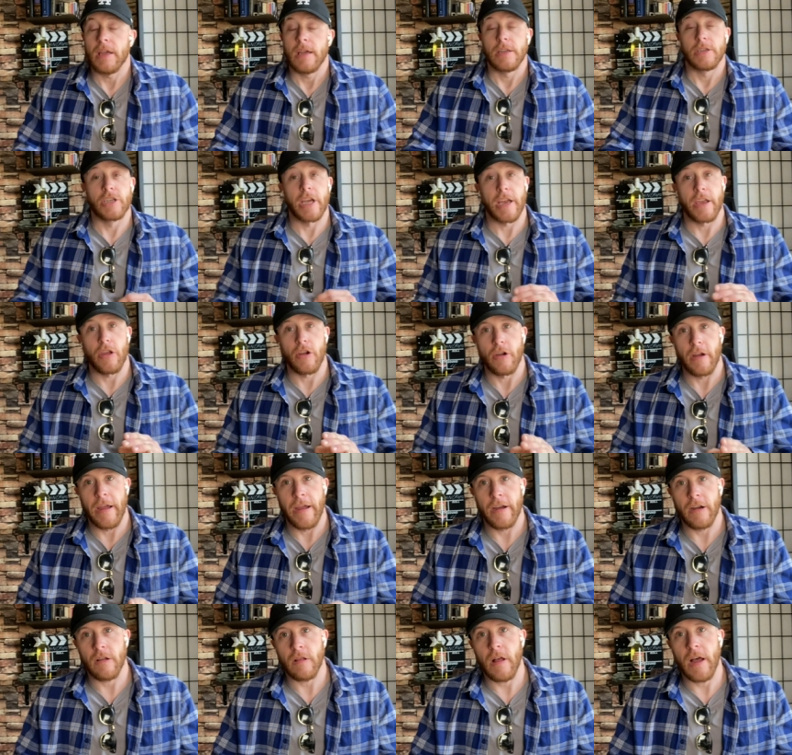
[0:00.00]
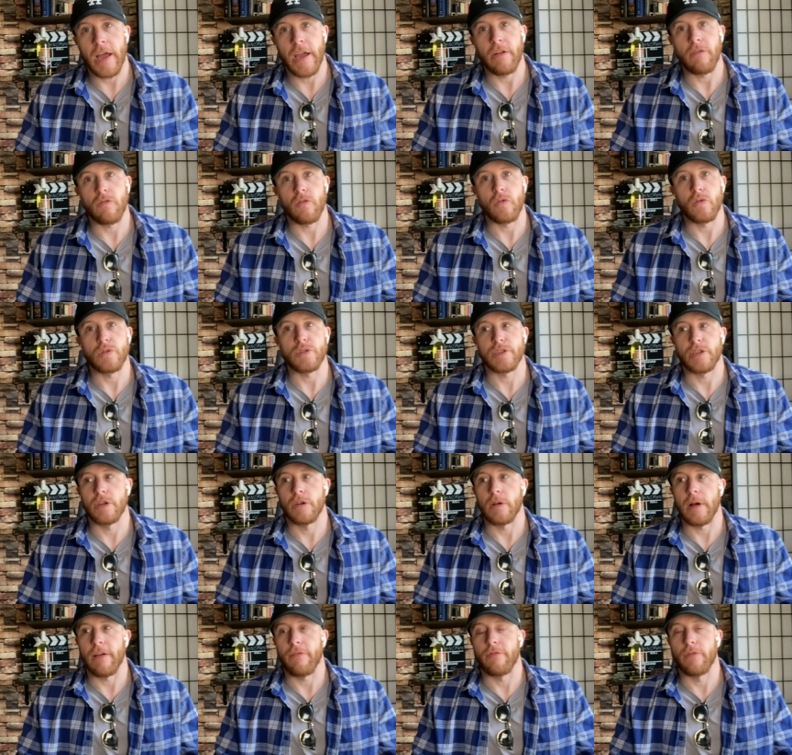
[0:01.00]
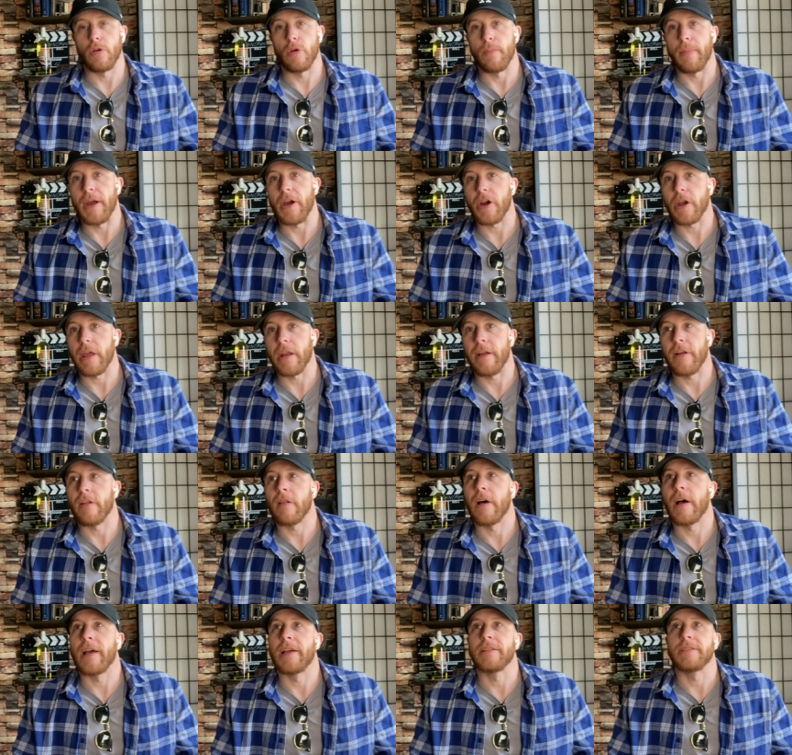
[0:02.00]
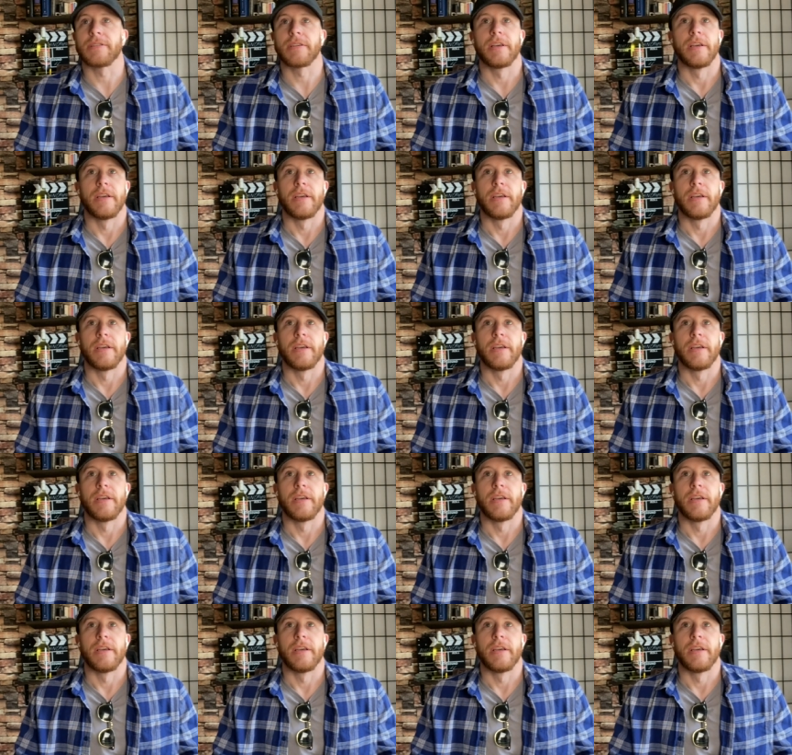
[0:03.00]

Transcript: check your airline rules too. I flew American Airlines.